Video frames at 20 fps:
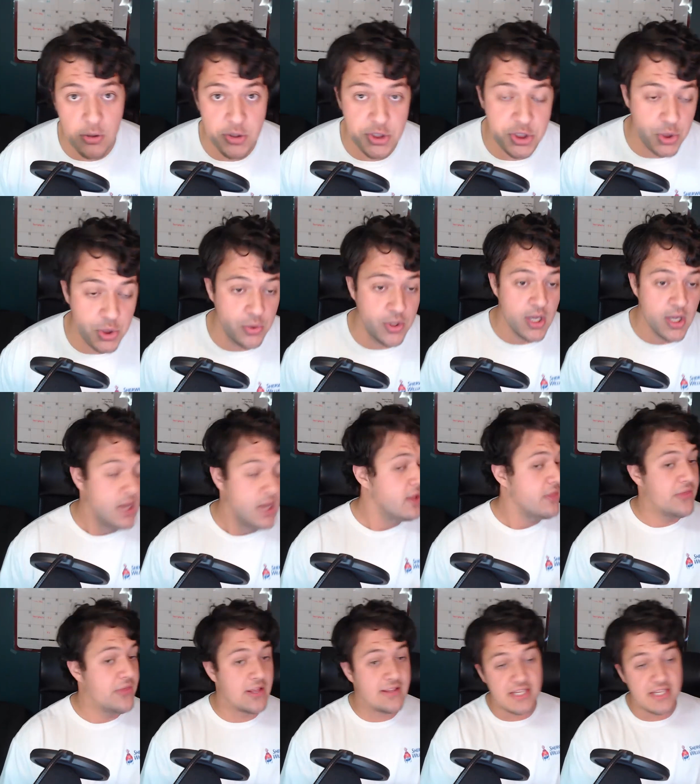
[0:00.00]
Did you
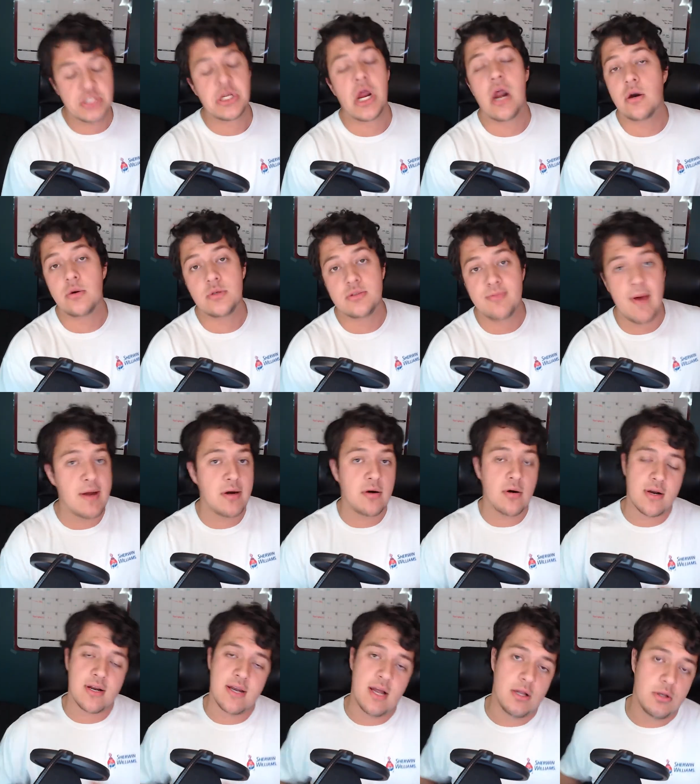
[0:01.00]
think this card was better or
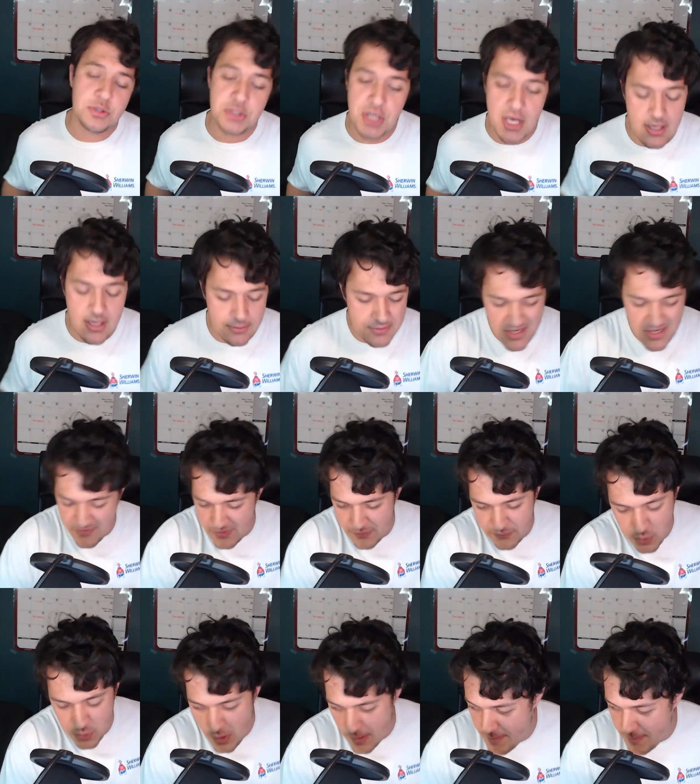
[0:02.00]
Canelo Jacobs? Even if
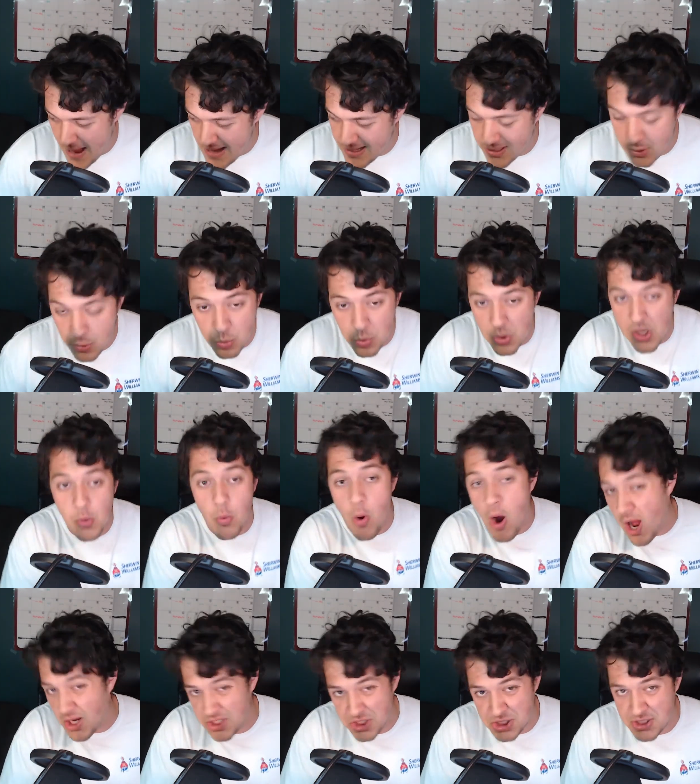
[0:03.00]
you went back and
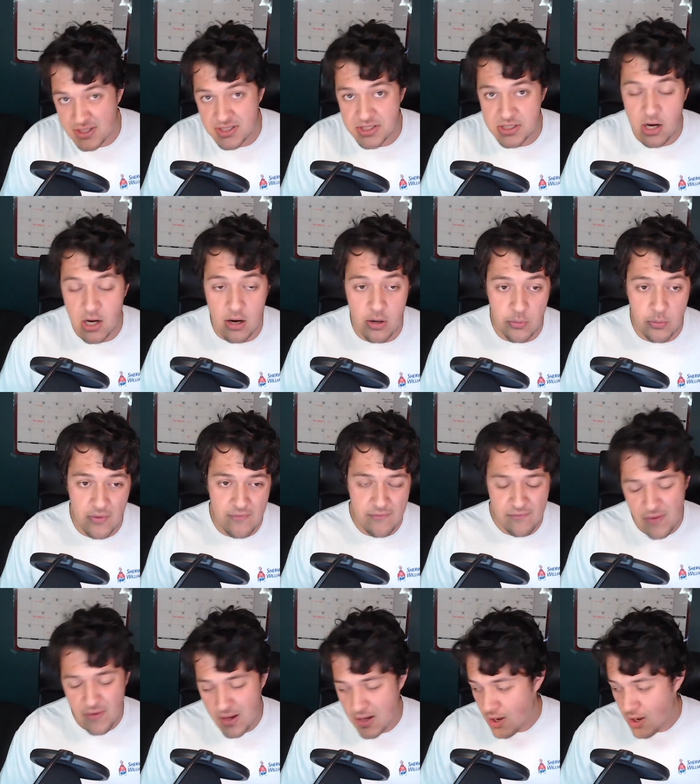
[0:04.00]
rewatched this card, what fight,